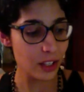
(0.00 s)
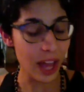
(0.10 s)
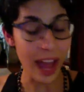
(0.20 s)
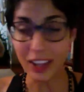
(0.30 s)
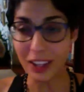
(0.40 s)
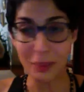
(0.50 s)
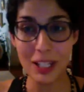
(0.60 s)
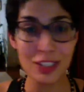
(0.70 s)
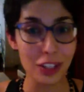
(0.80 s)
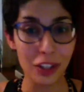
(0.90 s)
I can be
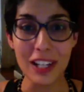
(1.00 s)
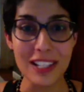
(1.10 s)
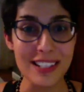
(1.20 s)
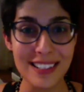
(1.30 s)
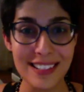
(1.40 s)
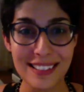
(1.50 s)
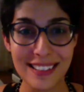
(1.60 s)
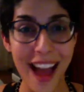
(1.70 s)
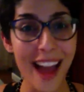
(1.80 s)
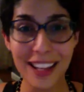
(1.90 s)
discouraged.
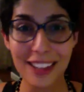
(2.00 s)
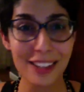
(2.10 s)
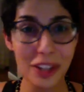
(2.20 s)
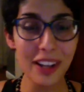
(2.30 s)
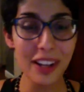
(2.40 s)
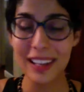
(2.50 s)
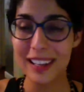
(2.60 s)
I could look